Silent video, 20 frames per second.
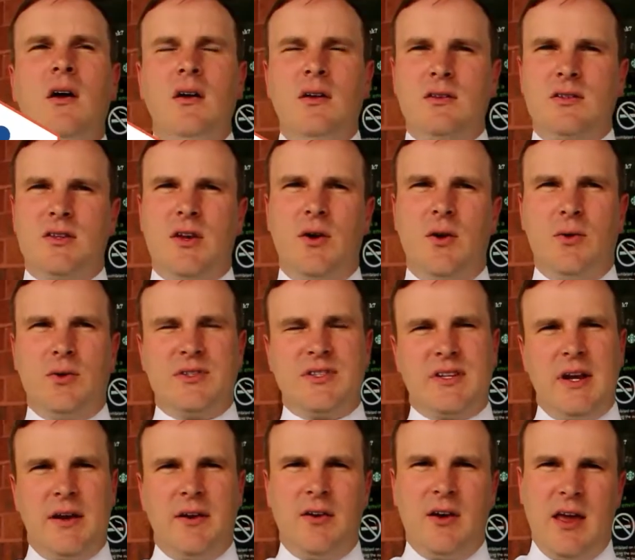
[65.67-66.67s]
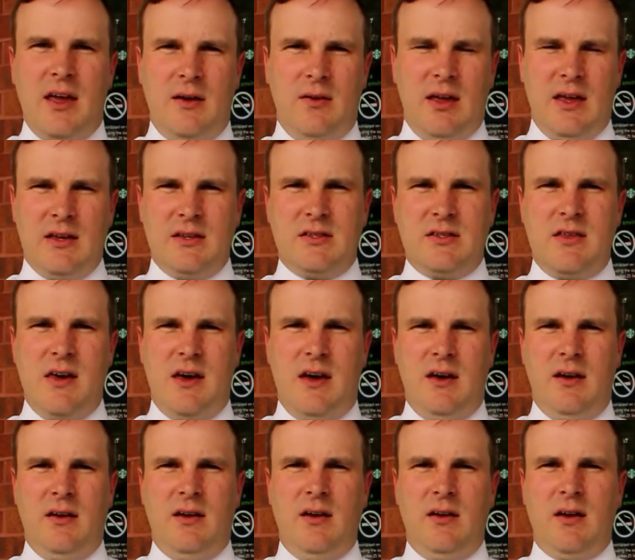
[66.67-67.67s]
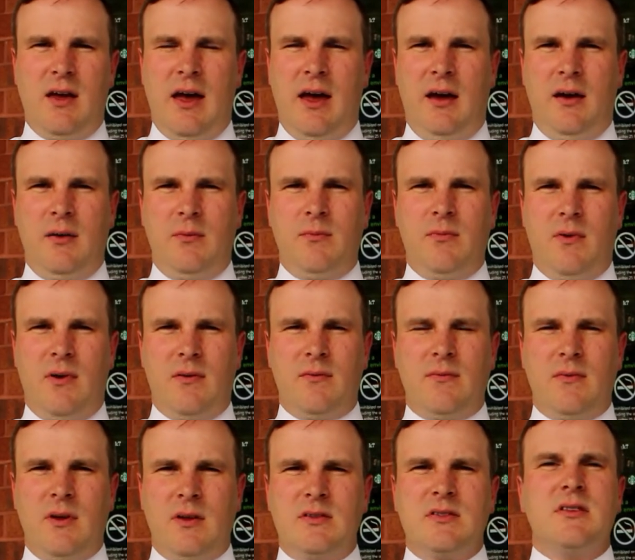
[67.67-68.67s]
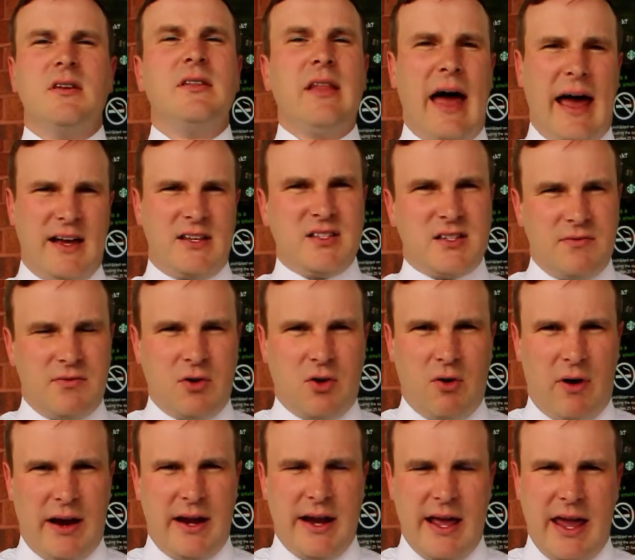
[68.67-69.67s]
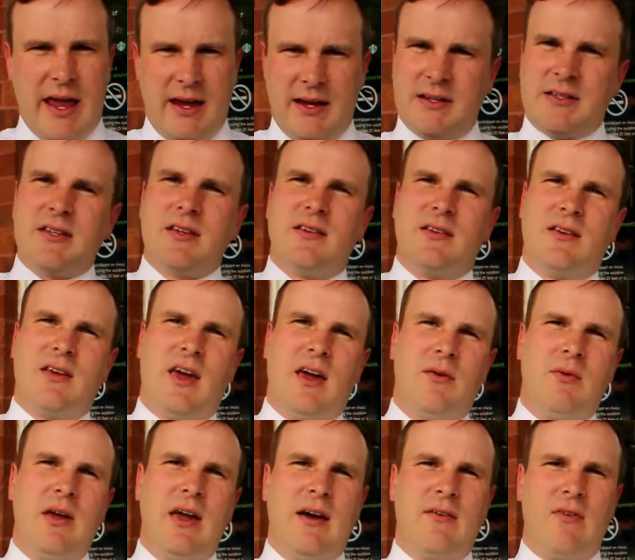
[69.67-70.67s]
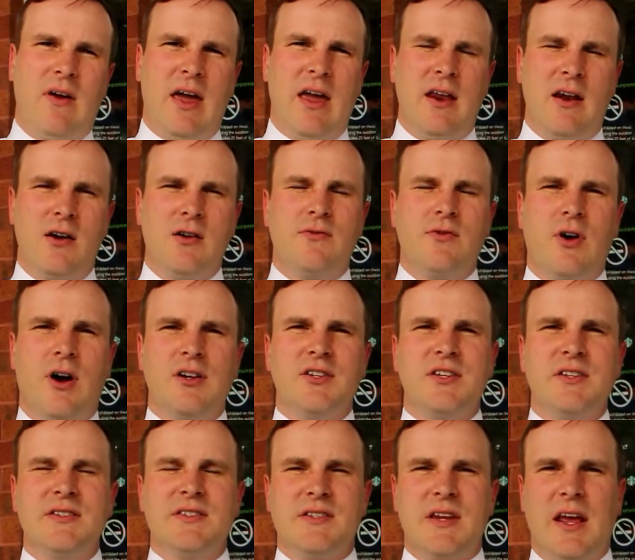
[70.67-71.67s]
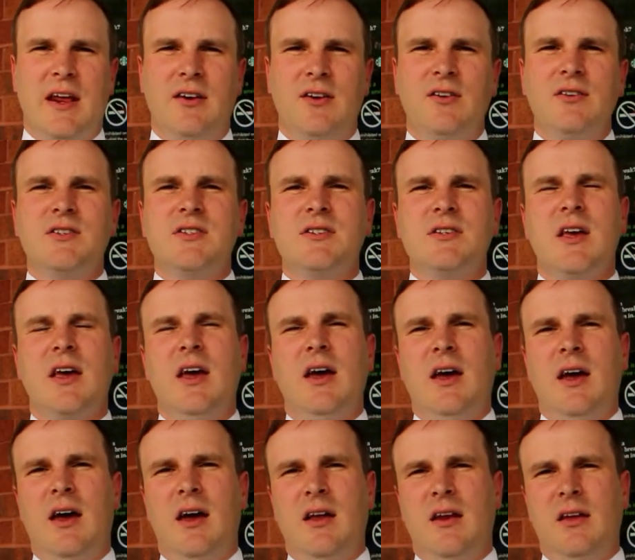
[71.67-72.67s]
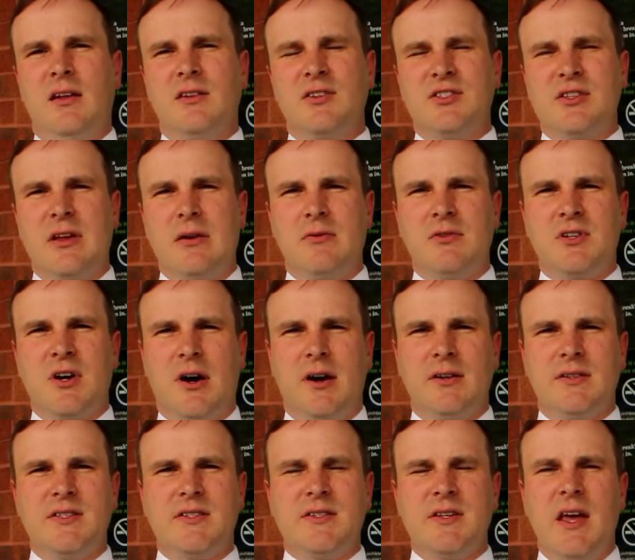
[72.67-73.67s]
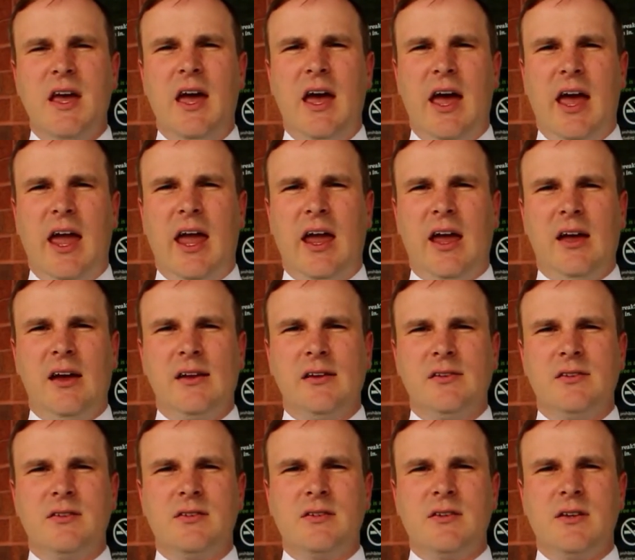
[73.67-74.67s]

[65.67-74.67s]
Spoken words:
So Standard 8 is it's the last of the great 8. Okay, we have 8 overarching standards in English language arts, and